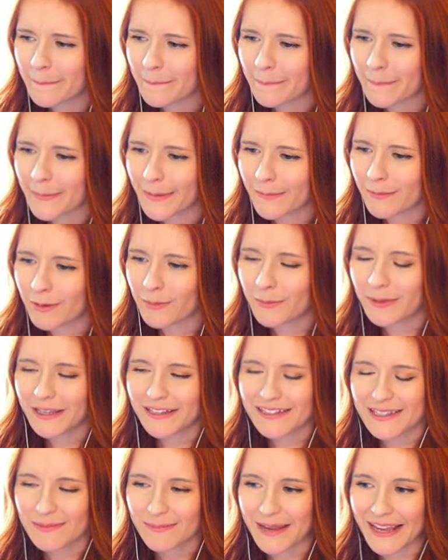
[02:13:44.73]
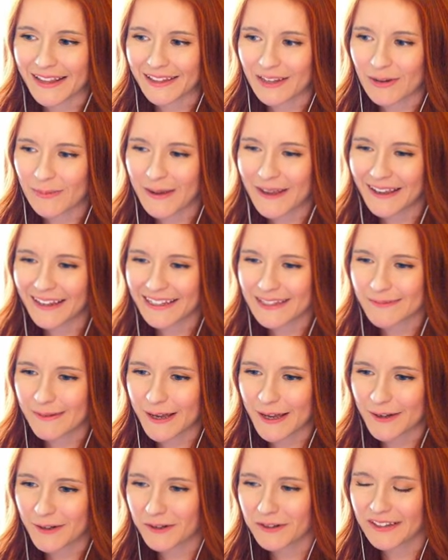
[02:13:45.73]
we've been playing some Paleo Pines. We
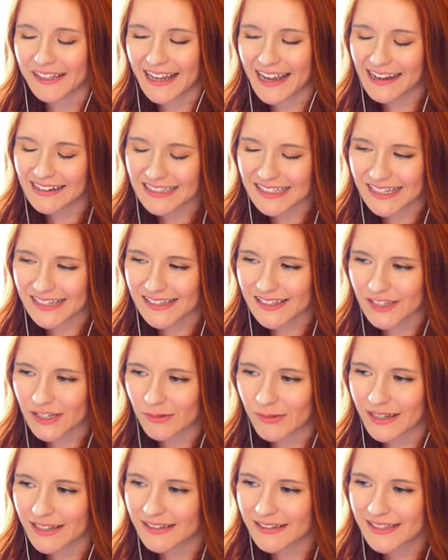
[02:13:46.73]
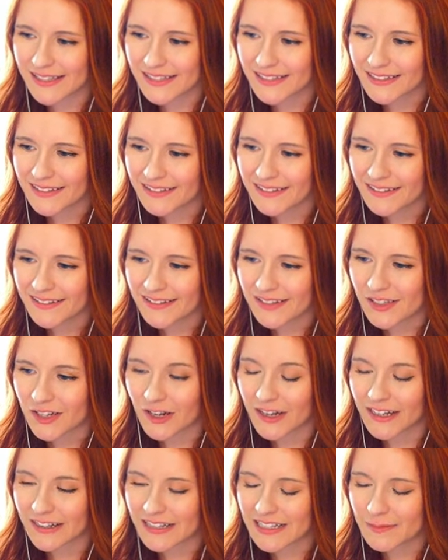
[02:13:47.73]
got early access to it
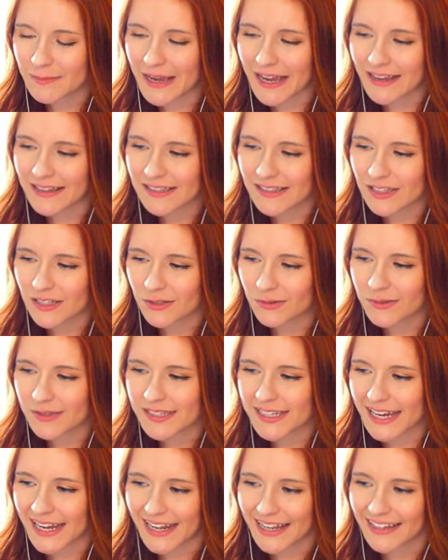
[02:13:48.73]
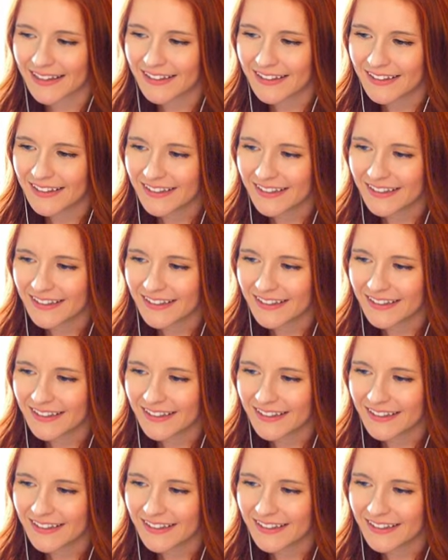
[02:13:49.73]
starting this past Tuesday,